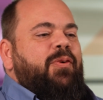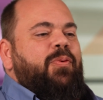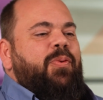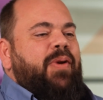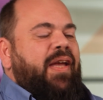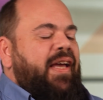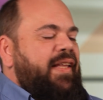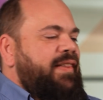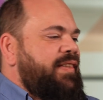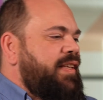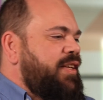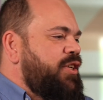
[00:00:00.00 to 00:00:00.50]

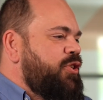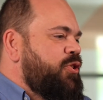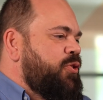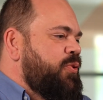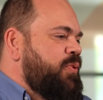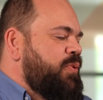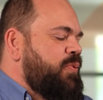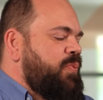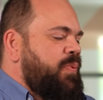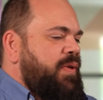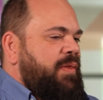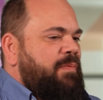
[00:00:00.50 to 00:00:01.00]
we had
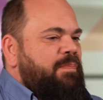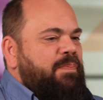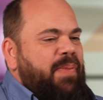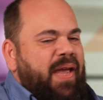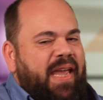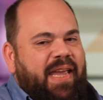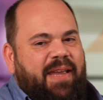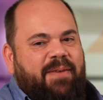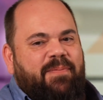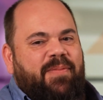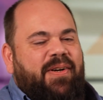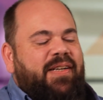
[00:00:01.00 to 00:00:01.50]
issues with
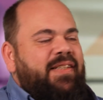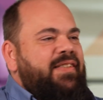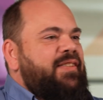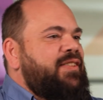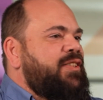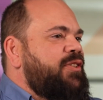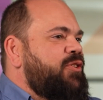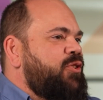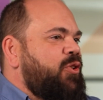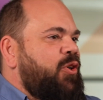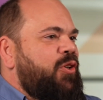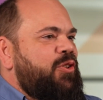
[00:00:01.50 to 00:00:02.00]

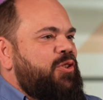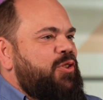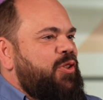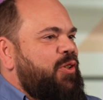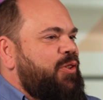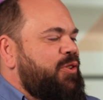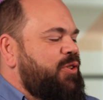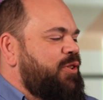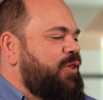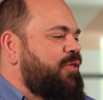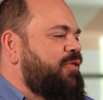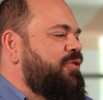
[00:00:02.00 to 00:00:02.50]
payments and all
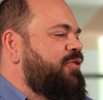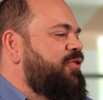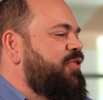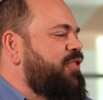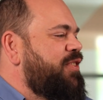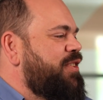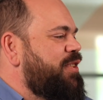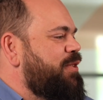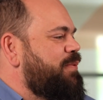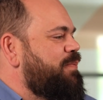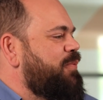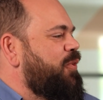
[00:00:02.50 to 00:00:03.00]
sorts of
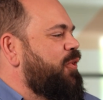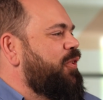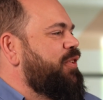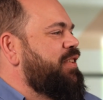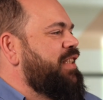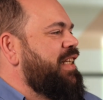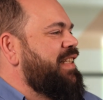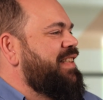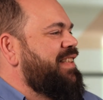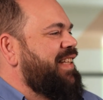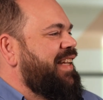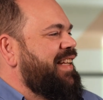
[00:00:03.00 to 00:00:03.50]
small
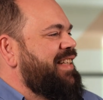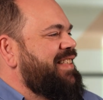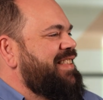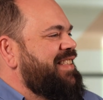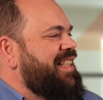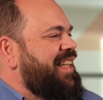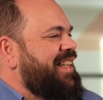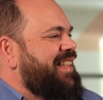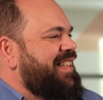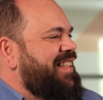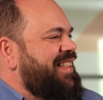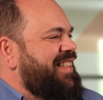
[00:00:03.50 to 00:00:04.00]

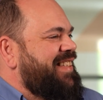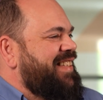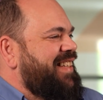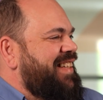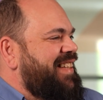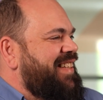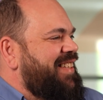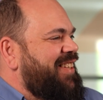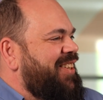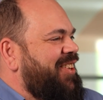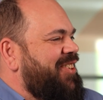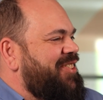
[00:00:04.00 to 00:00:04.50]
details,
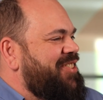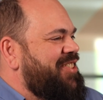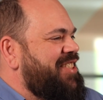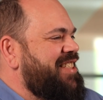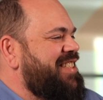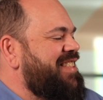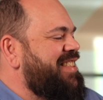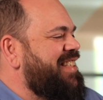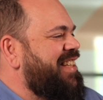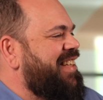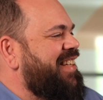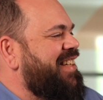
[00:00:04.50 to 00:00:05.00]

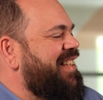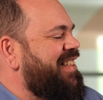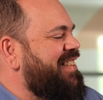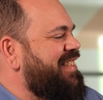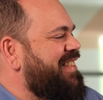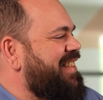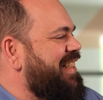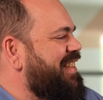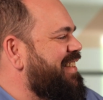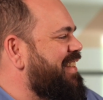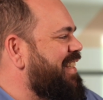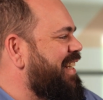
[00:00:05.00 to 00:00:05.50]

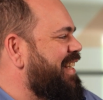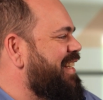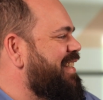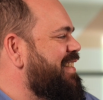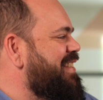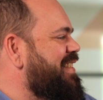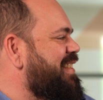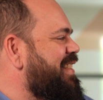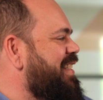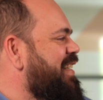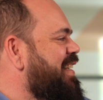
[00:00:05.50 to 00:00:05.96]
logistical details.